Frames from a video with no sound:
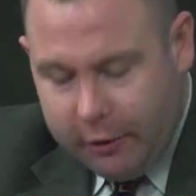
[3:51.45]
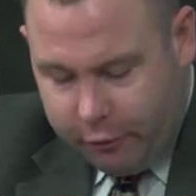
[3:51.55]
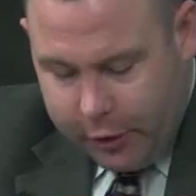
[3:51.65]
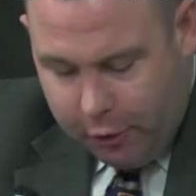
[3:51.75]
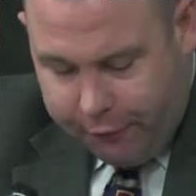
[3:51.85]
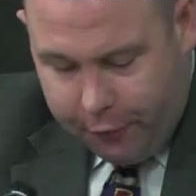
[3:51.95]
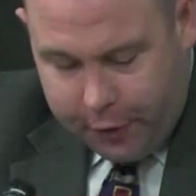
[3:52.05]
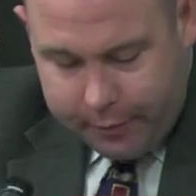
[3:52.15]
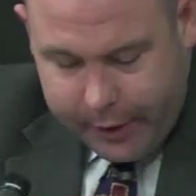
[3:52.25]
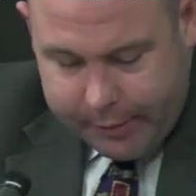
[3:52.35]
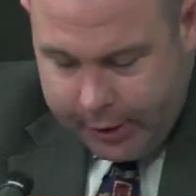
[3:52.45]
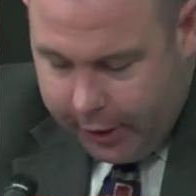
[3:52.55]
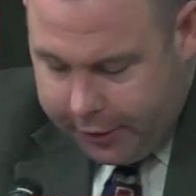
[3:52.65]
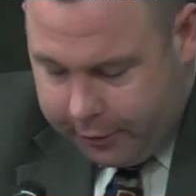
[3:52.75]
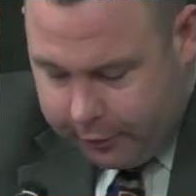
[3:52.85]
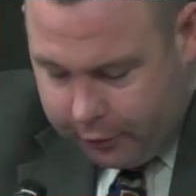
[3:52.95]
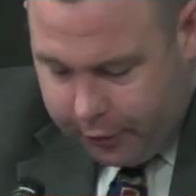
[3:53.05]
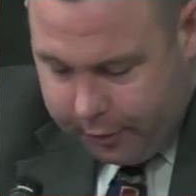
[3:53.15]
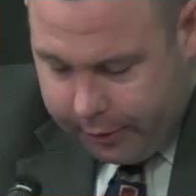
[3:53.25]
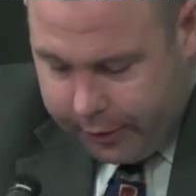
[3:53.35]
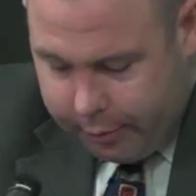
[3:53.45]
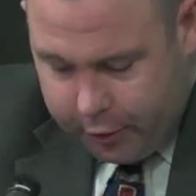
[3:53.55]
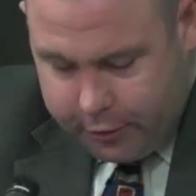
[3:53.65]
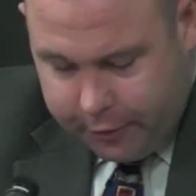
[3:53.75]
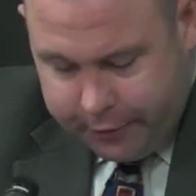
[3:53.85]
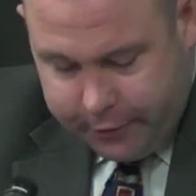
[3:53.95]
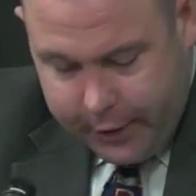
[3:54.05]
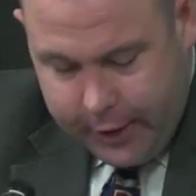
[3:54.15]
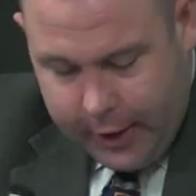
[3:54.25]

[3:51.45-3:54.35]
as we go forward, maybe one hundred to two hundred million bushels.